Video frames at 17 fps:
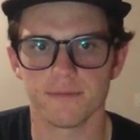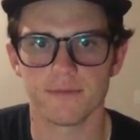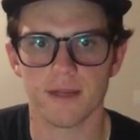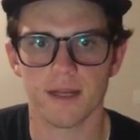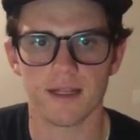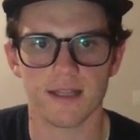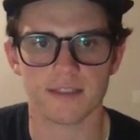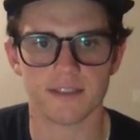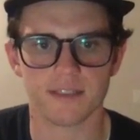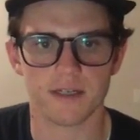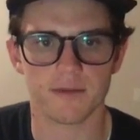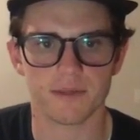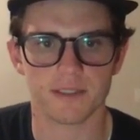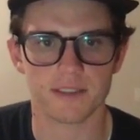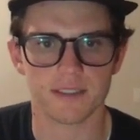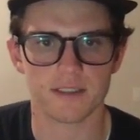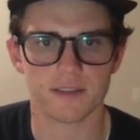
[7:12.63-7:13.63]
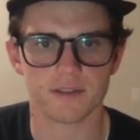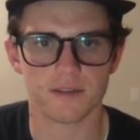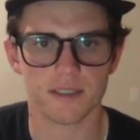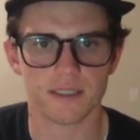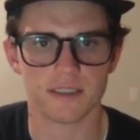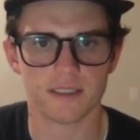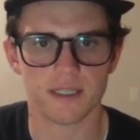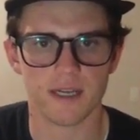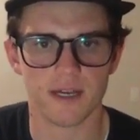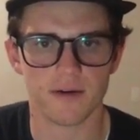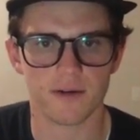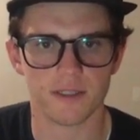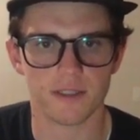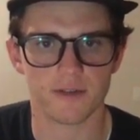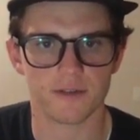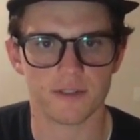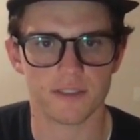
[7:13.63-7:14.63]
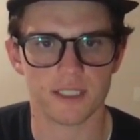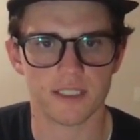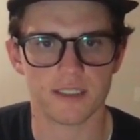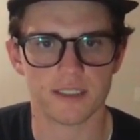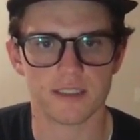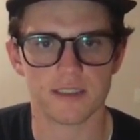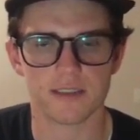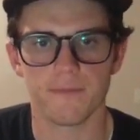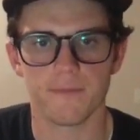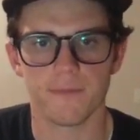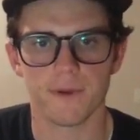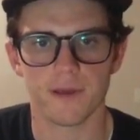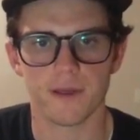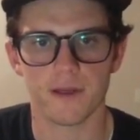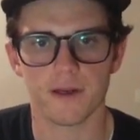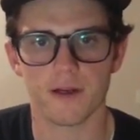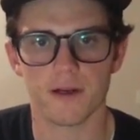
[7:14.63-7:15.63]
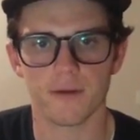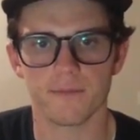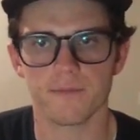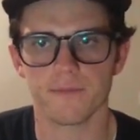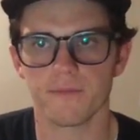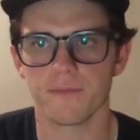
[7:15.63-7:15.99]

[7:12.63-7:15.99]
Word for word: not a big deal. So let's say I want to use this here.